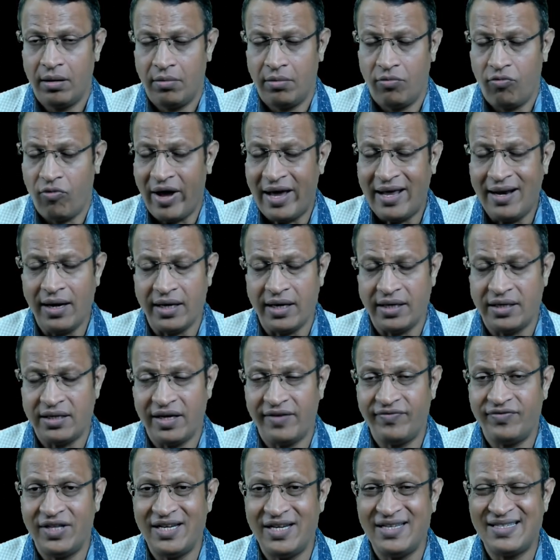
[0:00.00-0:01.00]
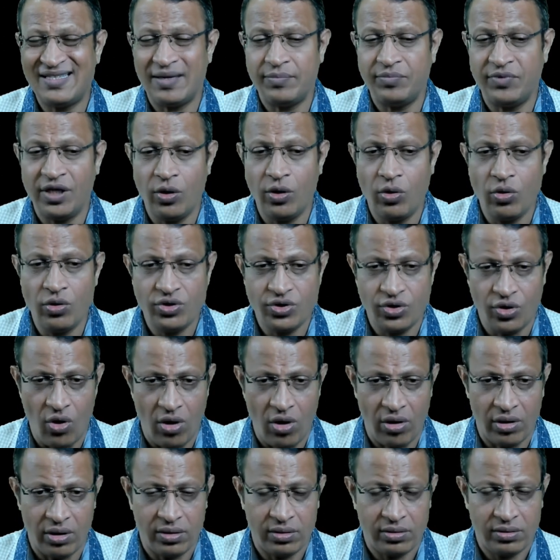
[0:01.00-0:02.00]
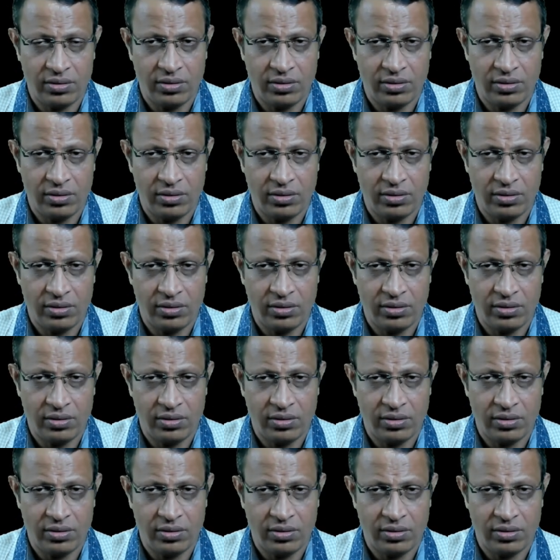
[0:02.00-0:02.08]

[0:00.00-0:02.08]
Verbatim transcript: violent if there is something goes wrong.